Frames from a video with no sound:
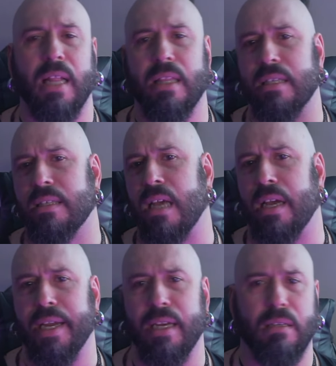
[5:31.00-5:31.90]
Elder
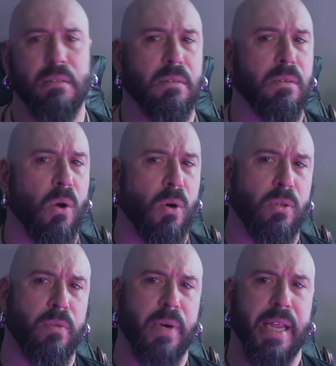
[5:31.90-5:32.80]
Sign, Lord
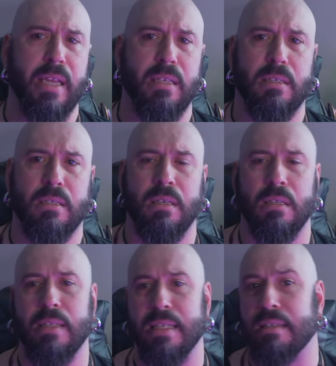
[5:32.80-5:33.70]
of the Rings,
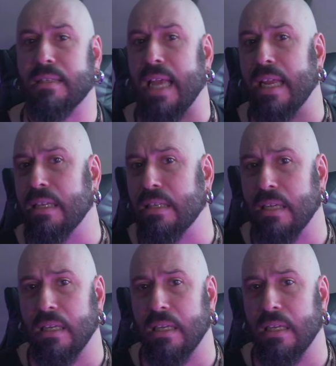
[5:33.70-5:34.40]
Descent,